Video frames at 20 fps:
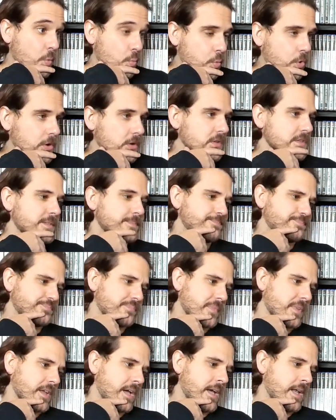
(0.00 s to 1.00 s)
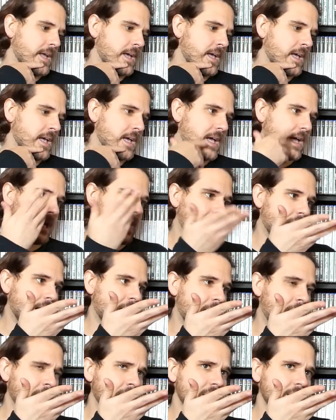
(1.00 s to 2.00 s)
world. And
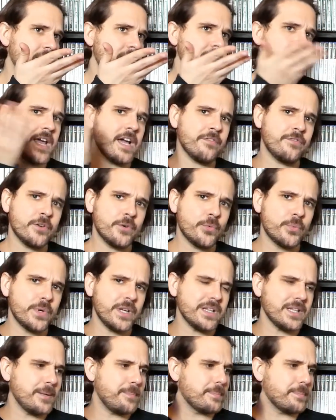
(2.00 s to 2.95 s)
I never really